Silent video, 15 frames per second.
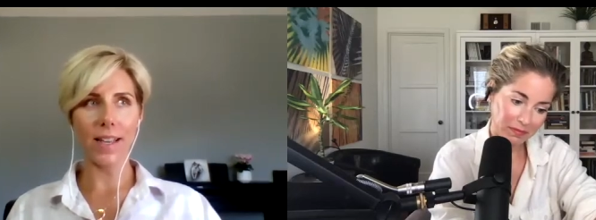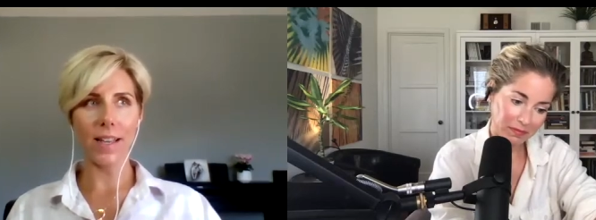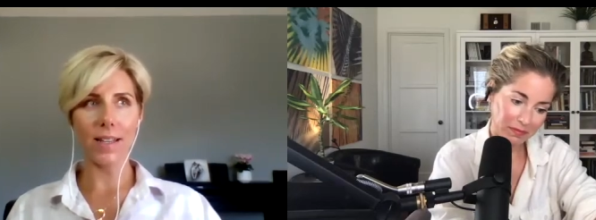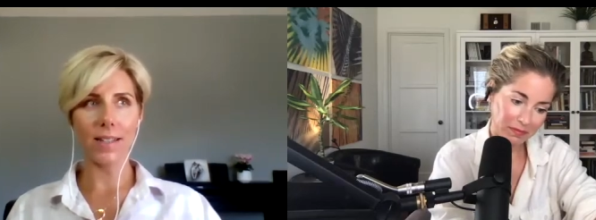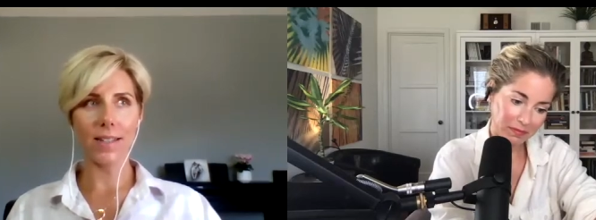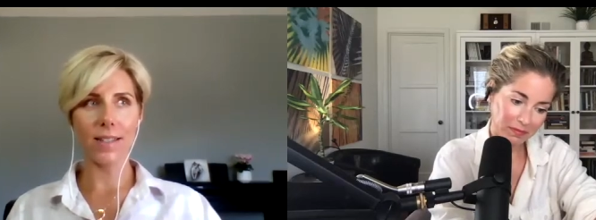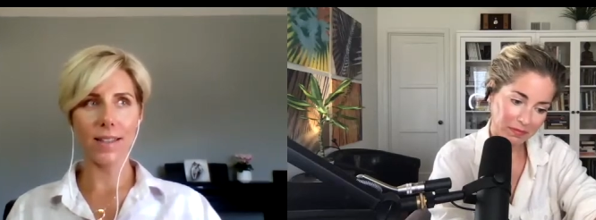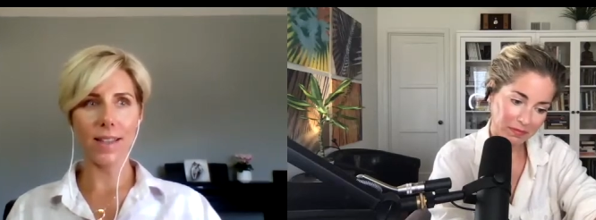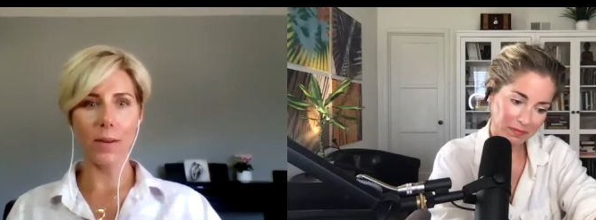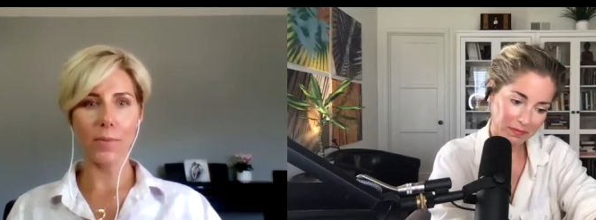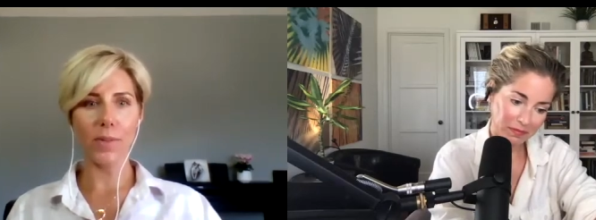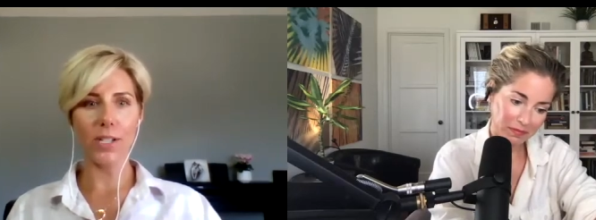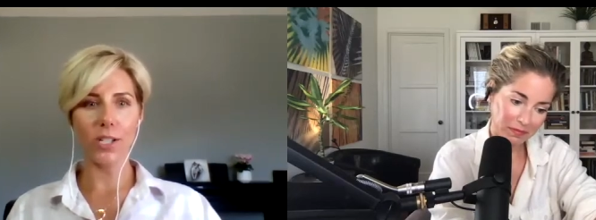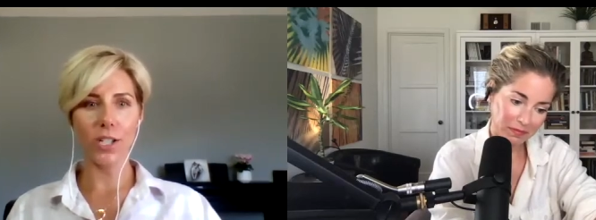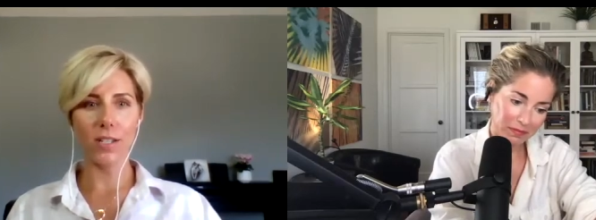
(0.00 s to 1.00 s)
Speaker 1: is that
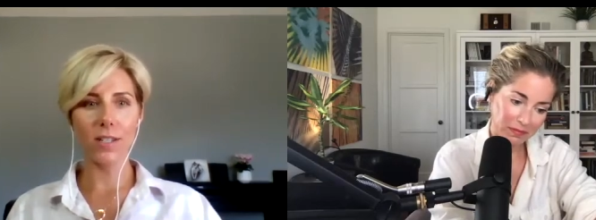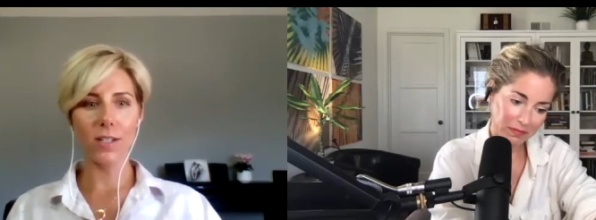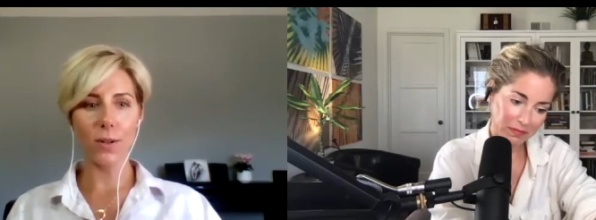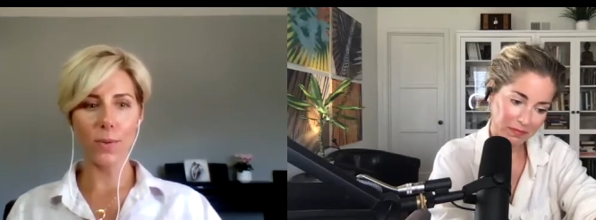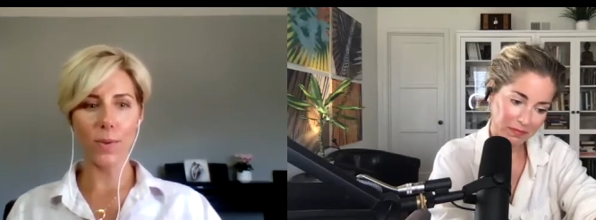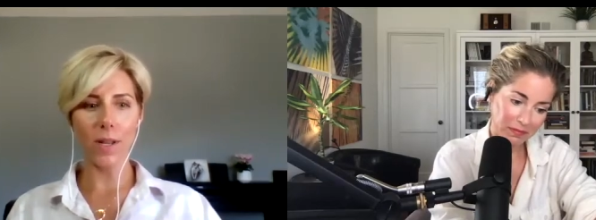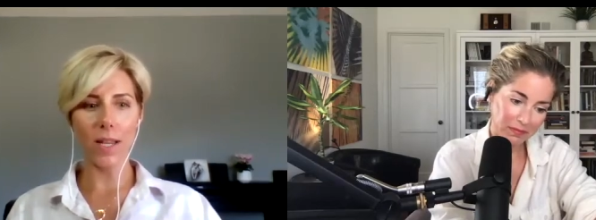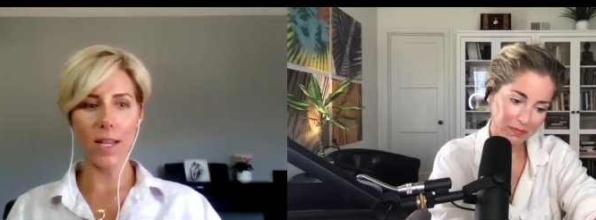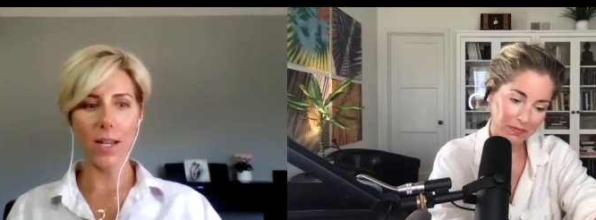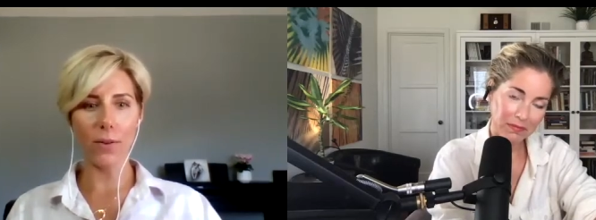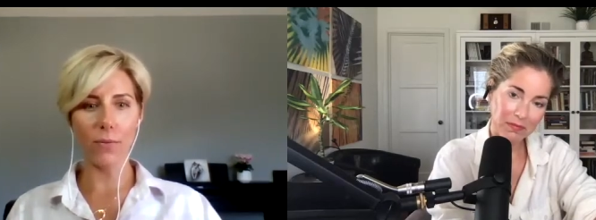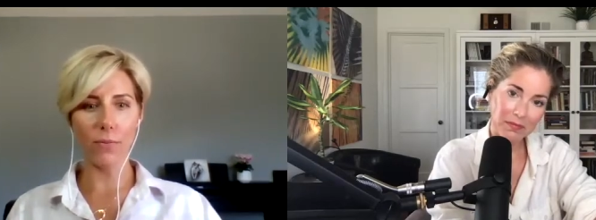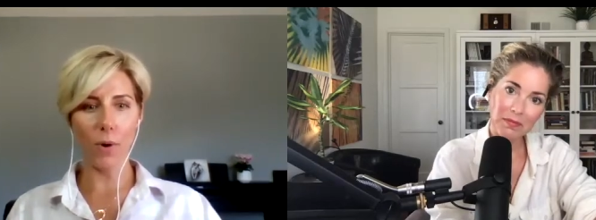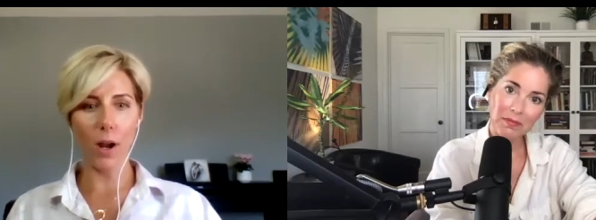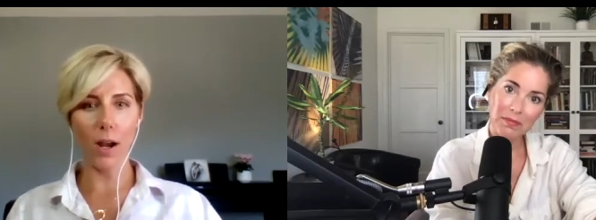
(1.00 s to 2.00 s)
we just don't eat
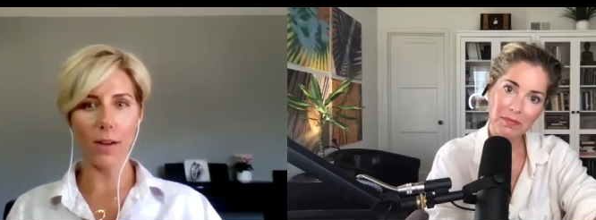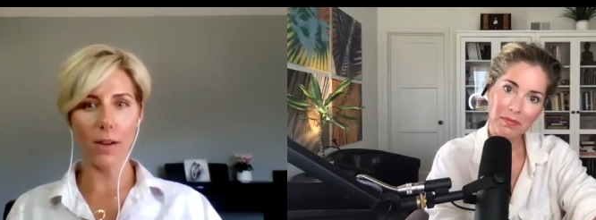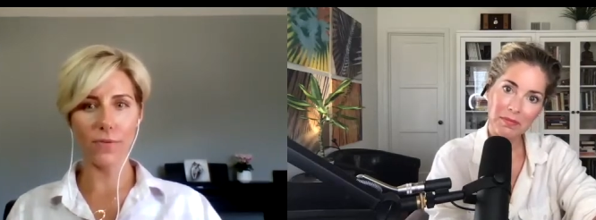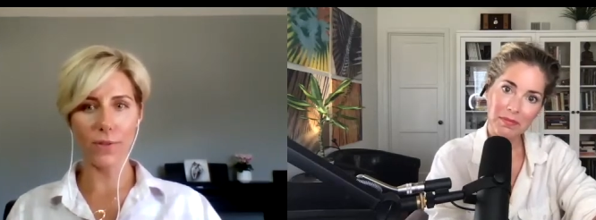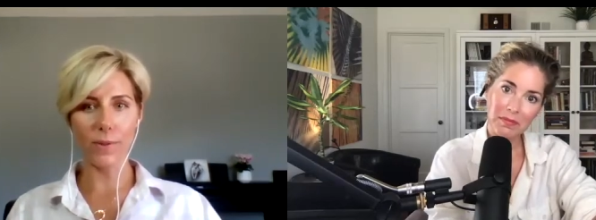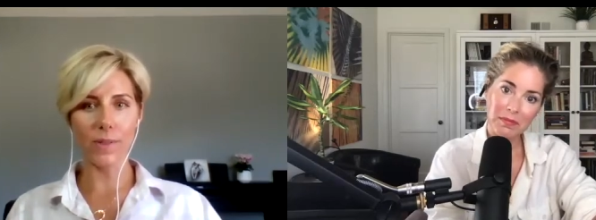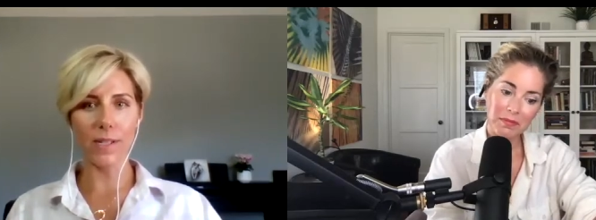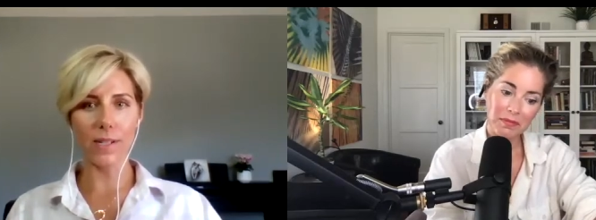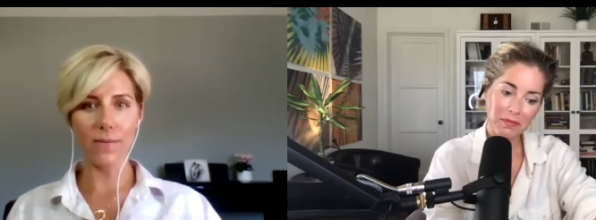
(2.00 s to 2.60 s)
raw fruits and